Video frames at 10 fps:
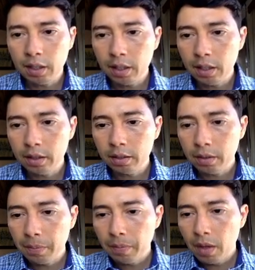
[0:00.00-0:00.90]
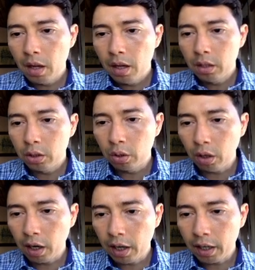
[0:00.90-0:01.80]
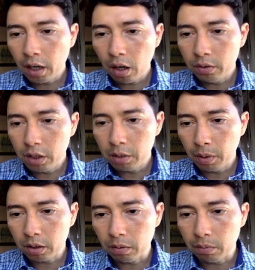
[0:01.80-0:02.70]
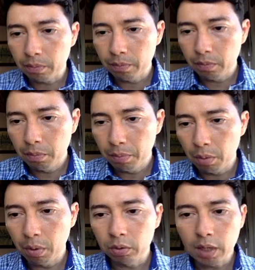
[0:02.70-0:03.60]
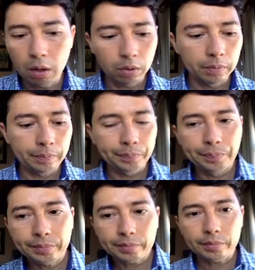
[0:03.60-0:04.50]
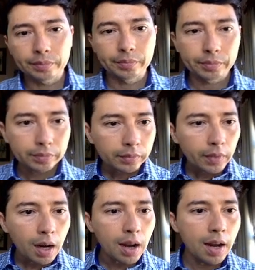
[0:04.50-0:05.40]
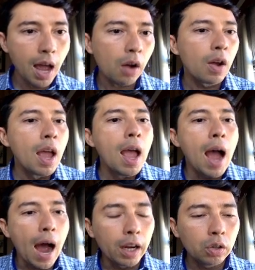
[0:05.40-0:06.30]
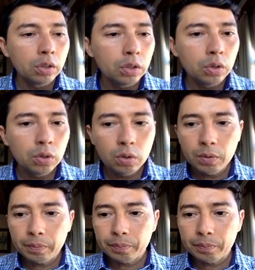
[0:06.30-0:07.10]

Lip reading: is to click on this button, promote now. Now, I'm going to